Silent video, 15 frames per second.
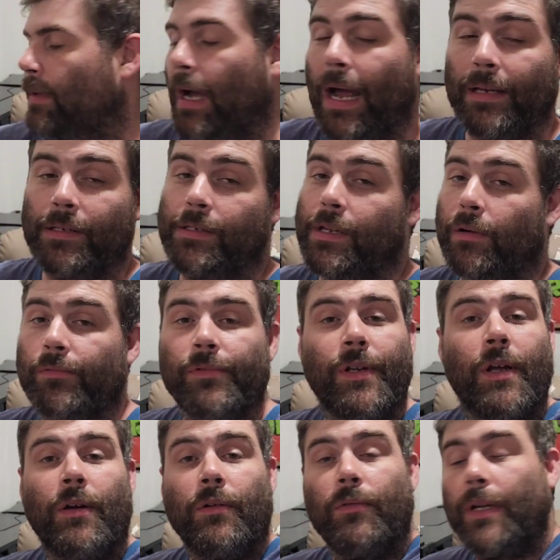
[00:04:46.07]
I don't
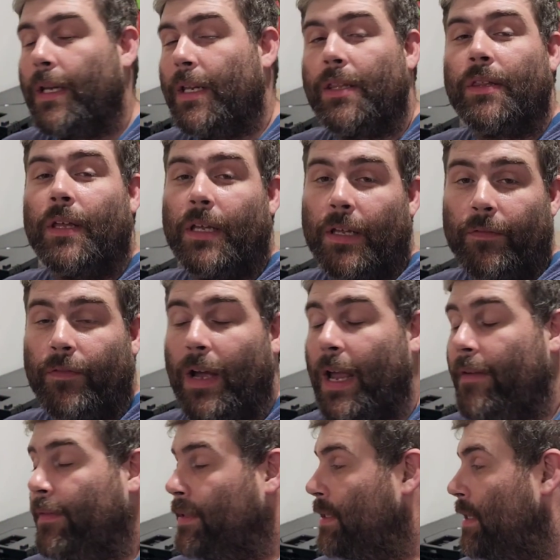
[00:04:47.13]
know anything, if I
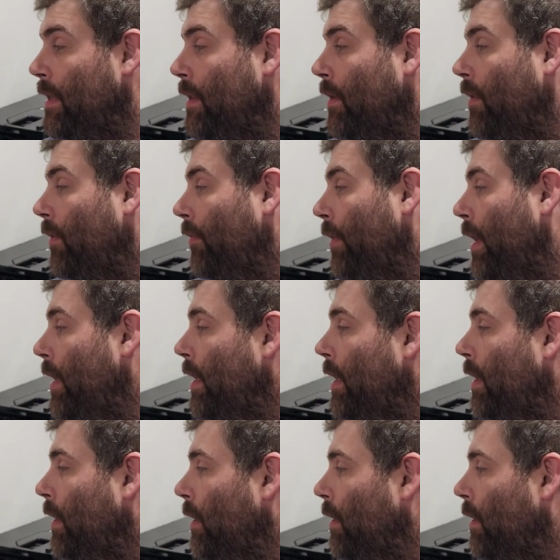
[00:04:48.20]
haven't said that already,